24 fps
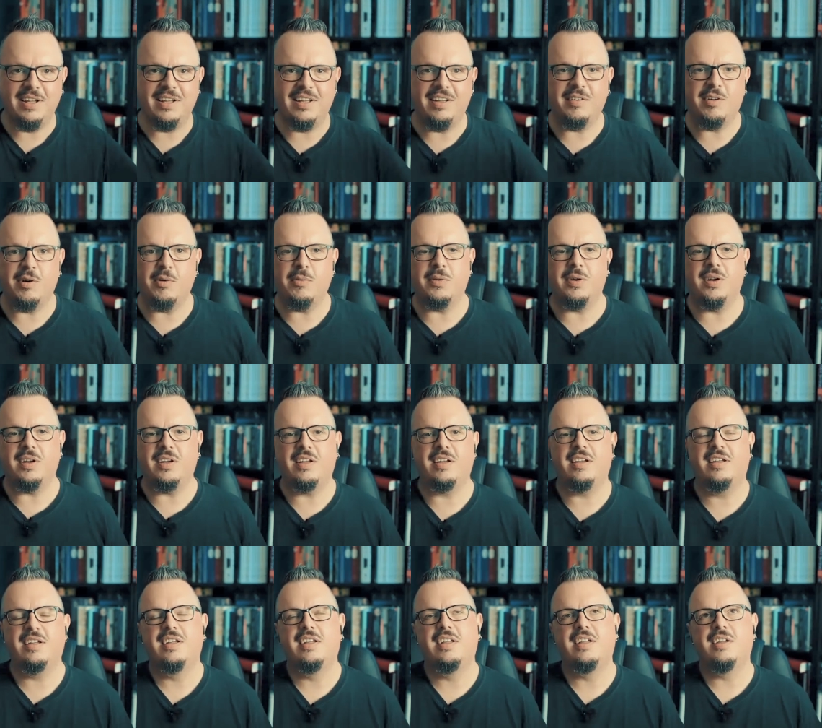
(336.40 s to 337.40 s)
it going uh,
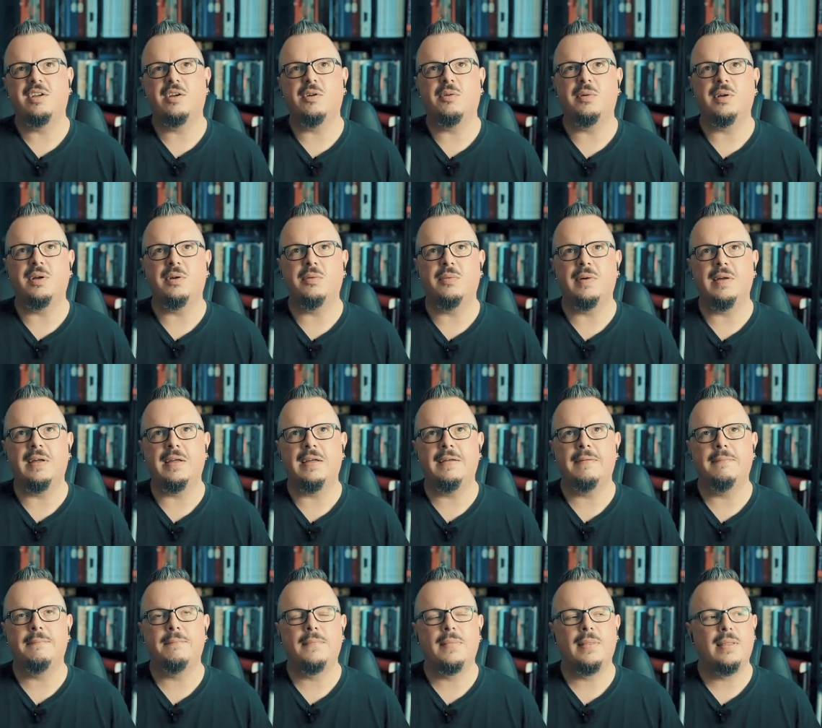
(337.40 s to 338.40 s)
going away.
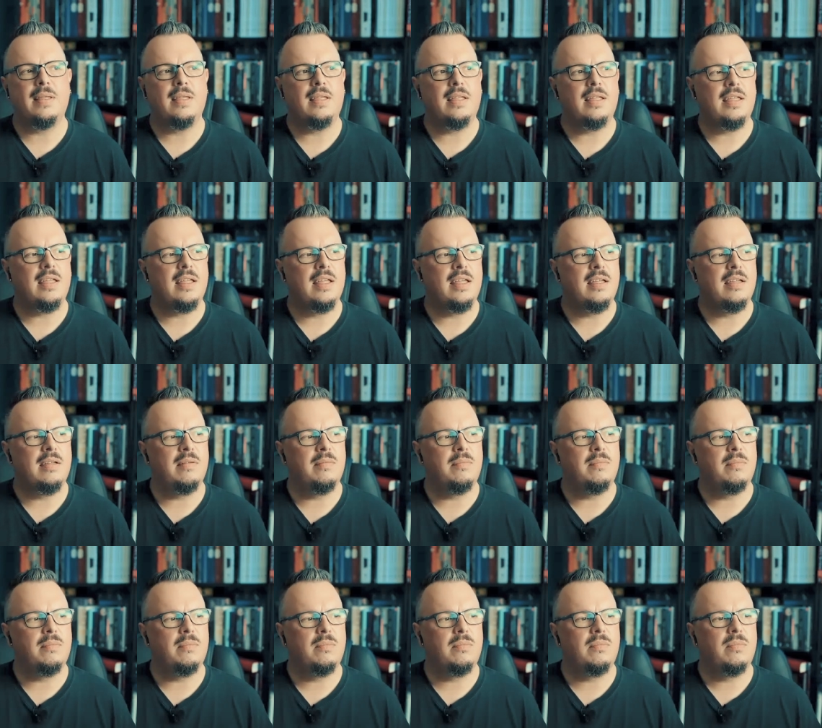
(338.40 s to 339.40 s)
Um,
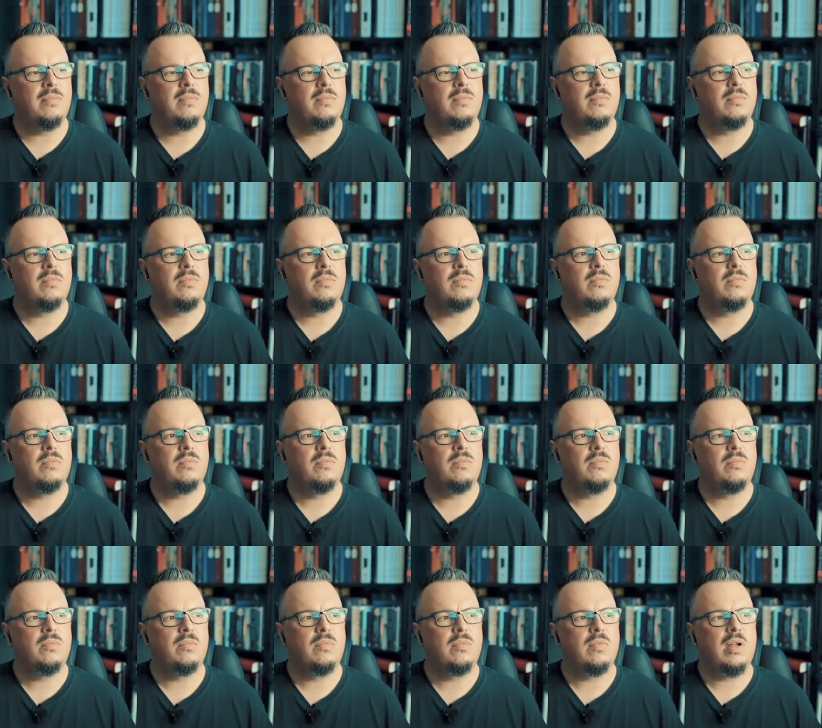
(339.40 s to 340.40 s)
yeah,
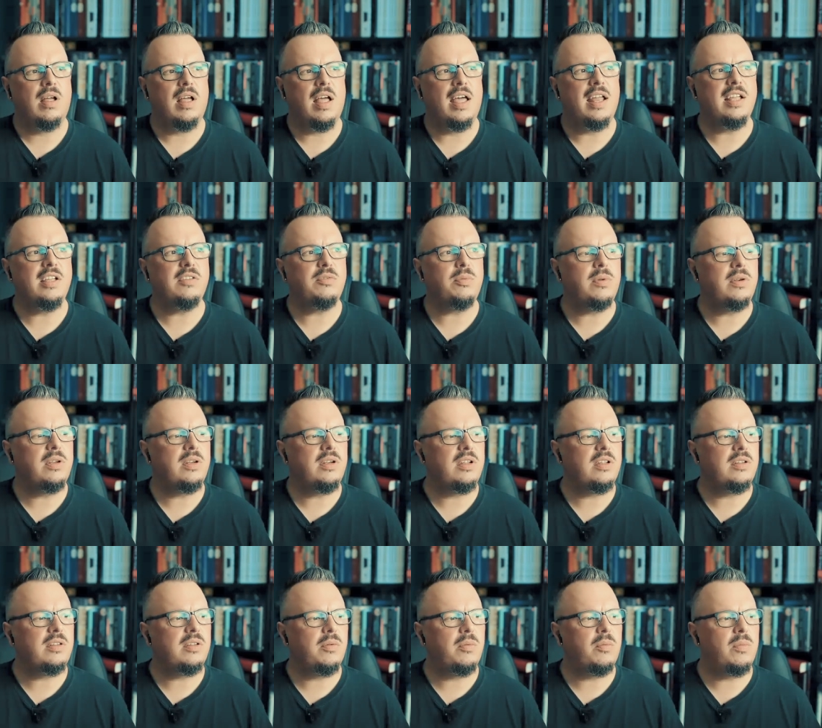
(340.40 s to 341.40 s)
I think it's one of
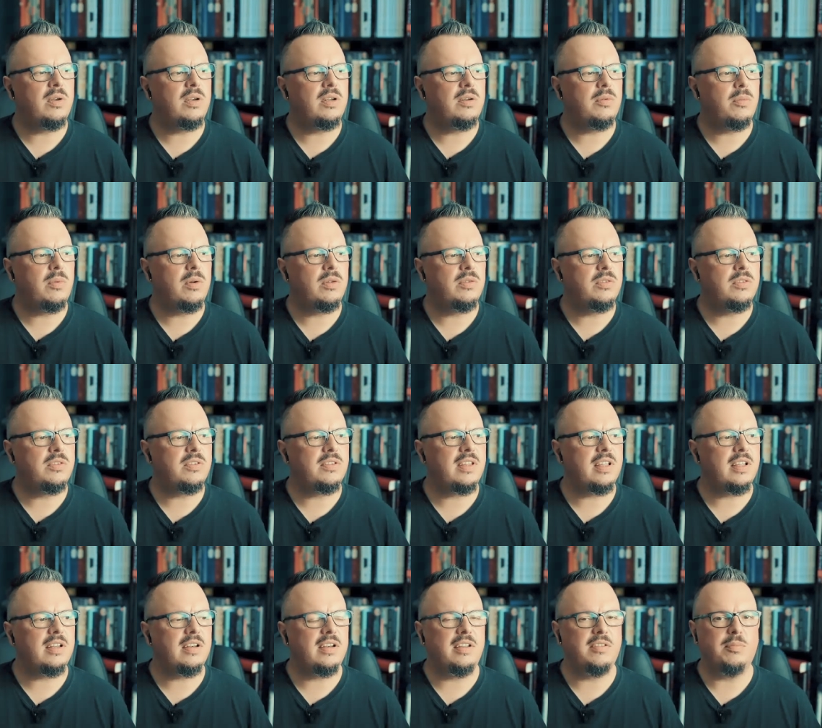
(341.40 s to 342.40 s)
the, the one of the ones
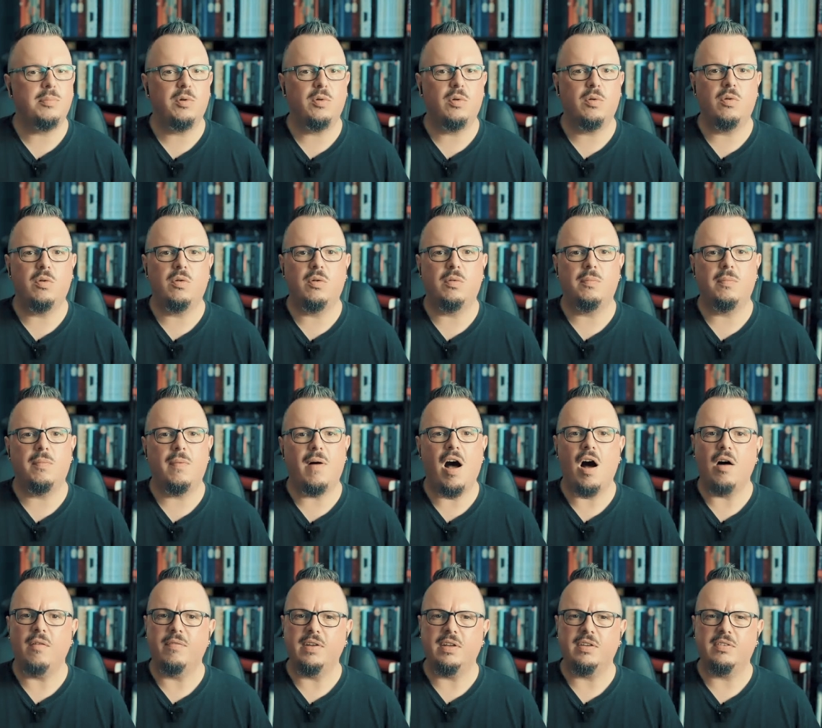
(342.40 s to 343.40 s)
that is more
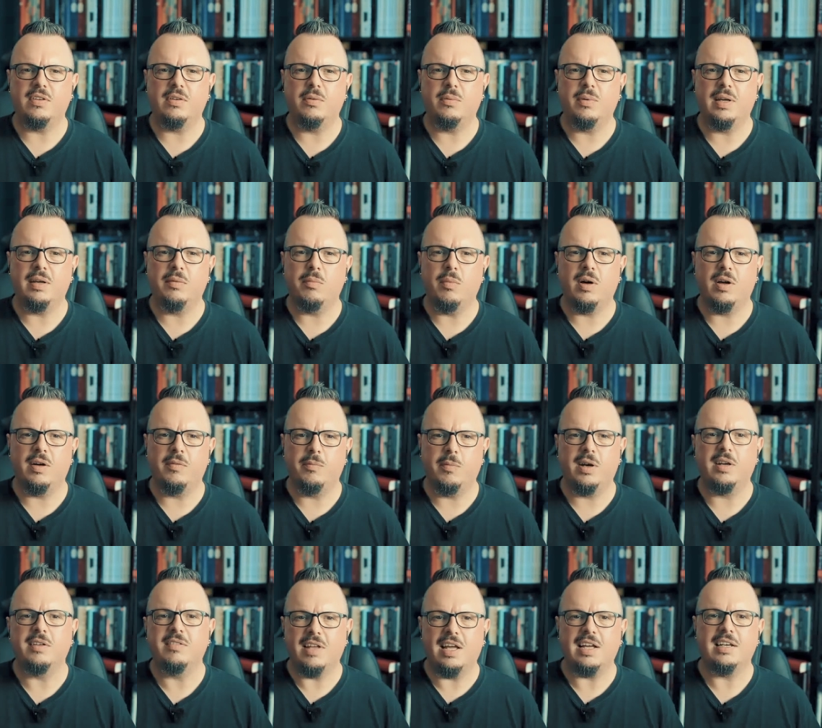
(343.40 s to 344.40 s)
obvious in a way what, what
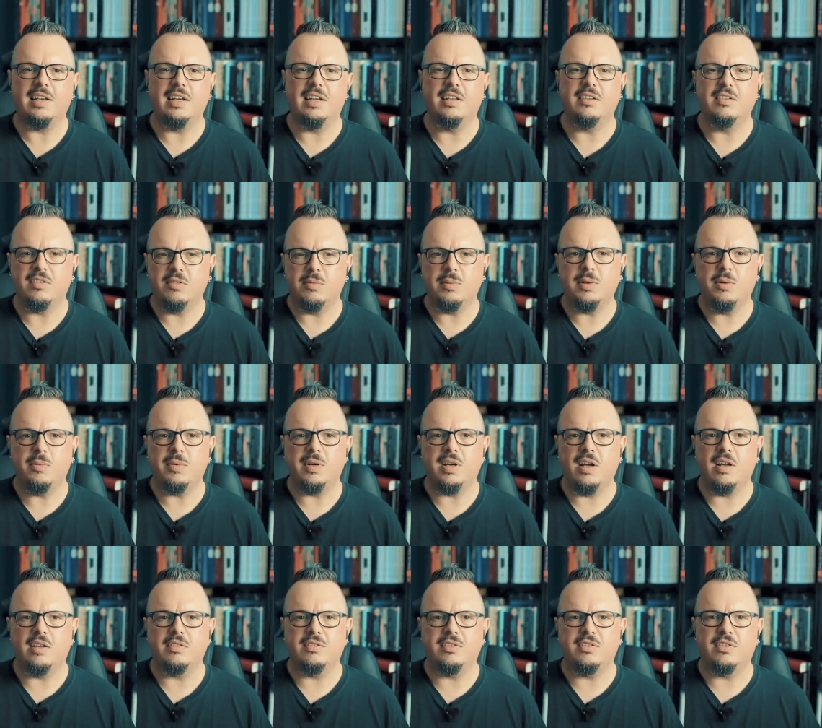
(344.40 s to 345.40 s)
exactly it is, because we know what
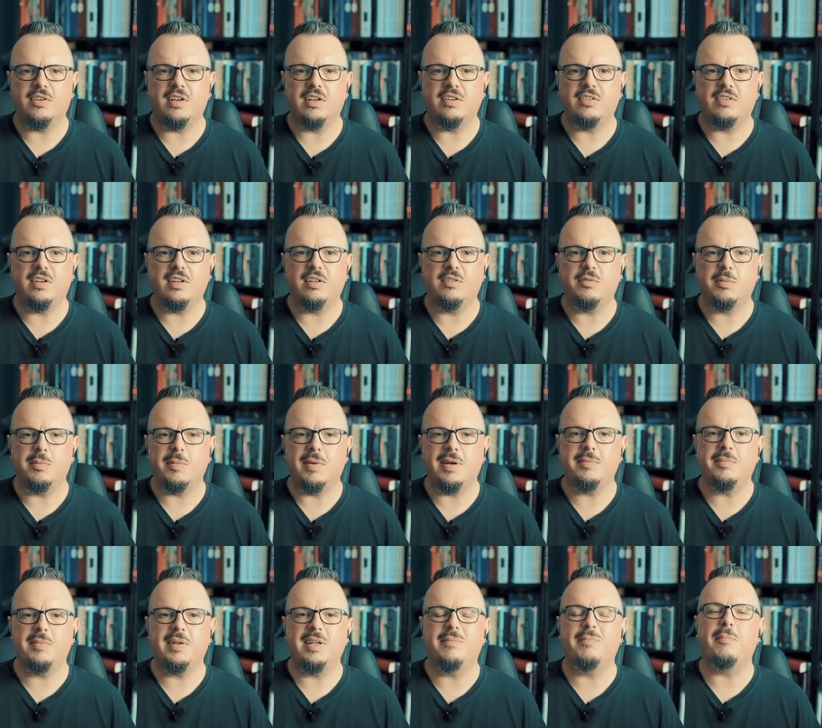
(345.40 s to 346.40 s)
concentration is. We might
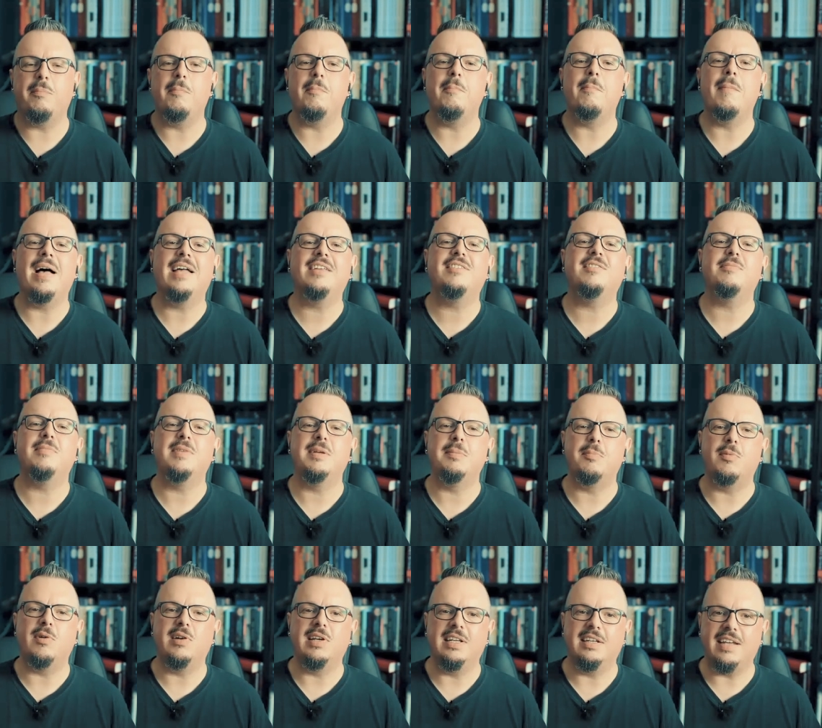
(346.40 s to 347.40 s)
be massively
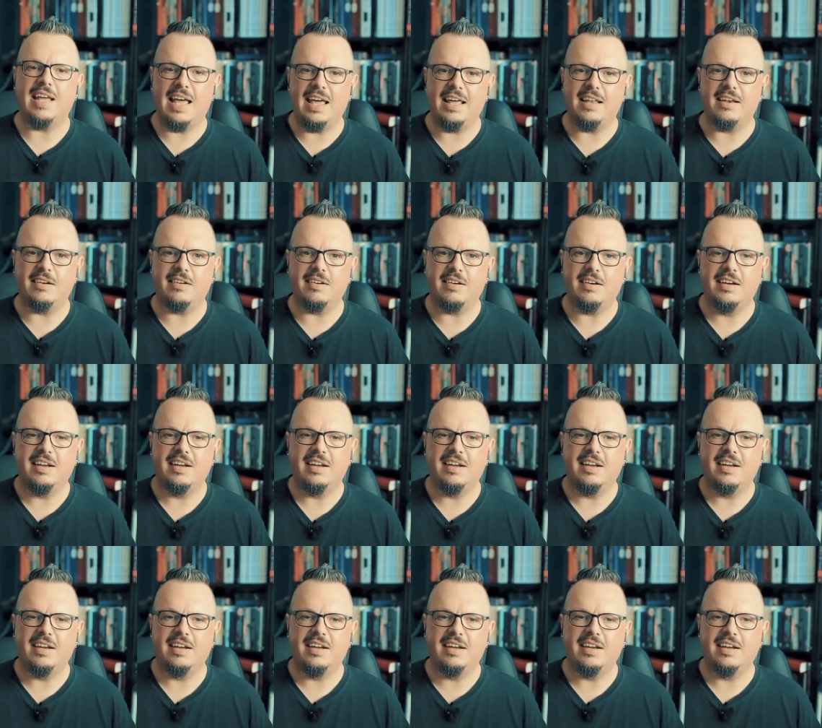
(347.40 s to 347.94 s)
brilliant at it,